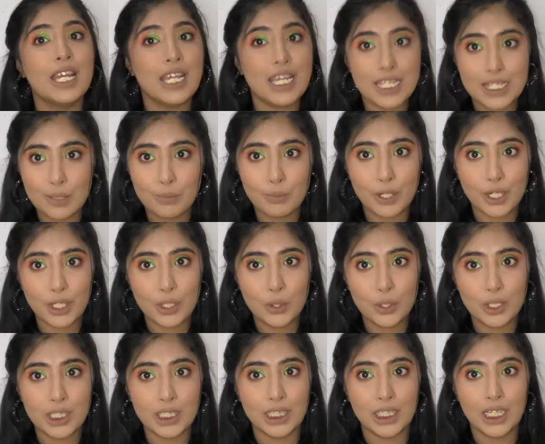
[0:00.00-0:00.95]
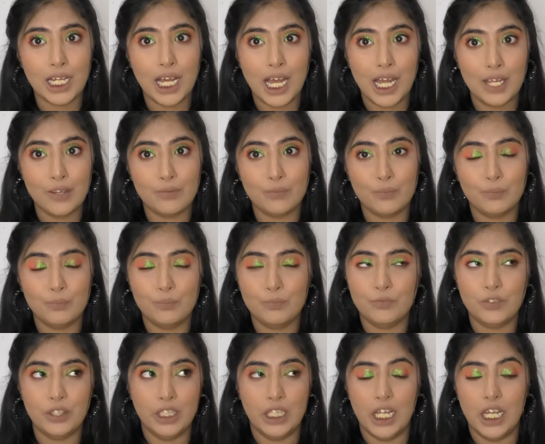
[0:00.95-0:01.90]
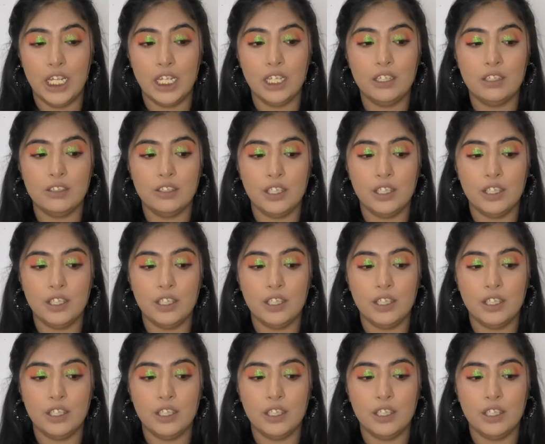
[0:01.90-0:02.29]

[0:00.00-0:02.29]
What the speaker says: It's a pretty good deal, I feel like.